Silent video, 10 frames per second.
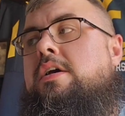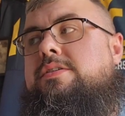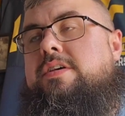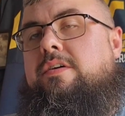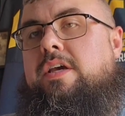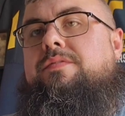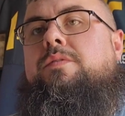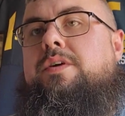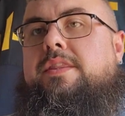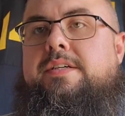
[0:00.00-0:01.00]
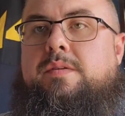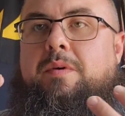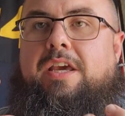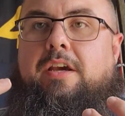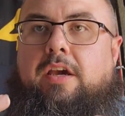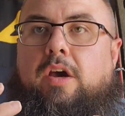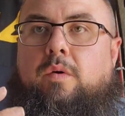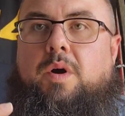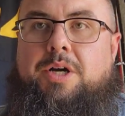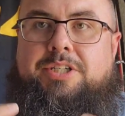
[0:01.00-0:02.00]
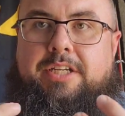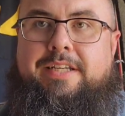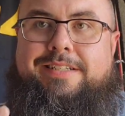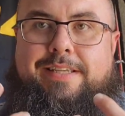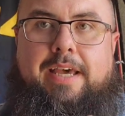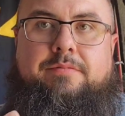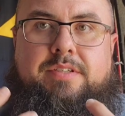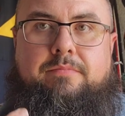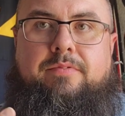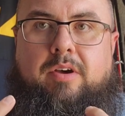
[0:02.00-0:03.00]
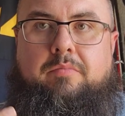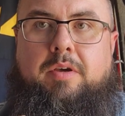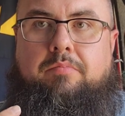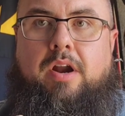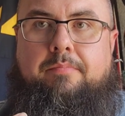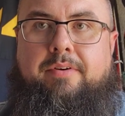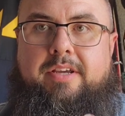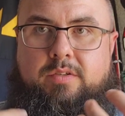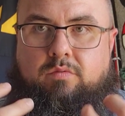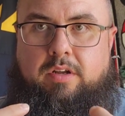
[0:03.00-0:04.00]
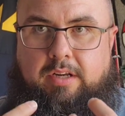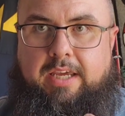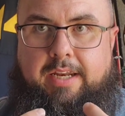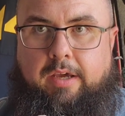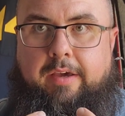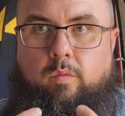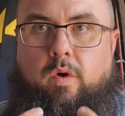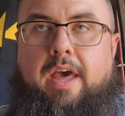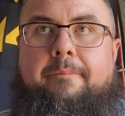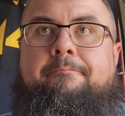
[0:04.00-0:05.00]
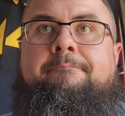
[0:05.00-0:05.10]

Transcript: So even with this being a co-wash, it does have some foaming properties when getting it wet.